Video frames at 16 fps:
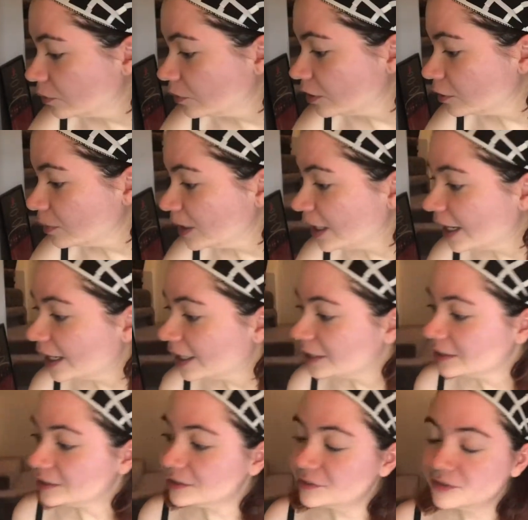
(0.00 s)
with me
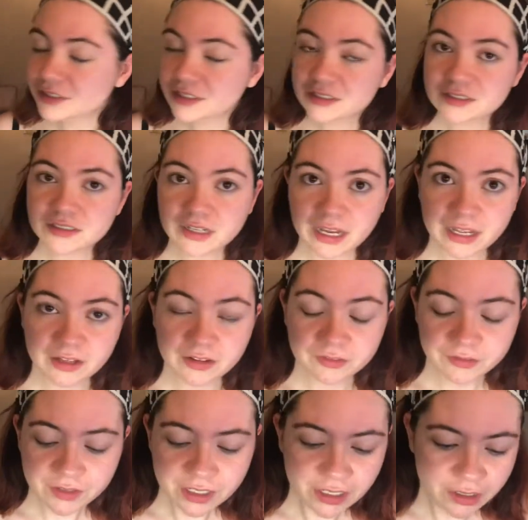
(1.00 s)
kind of style
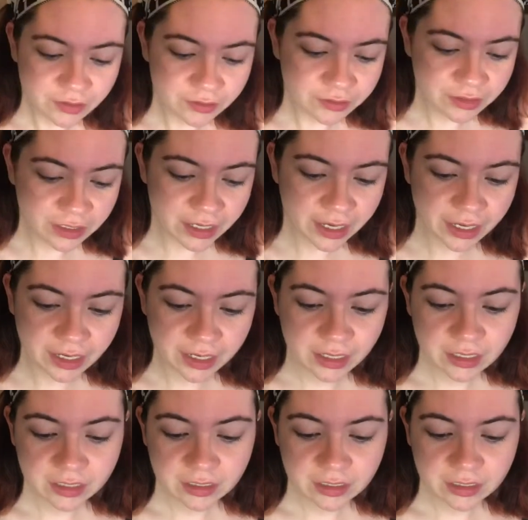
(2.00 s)
video today,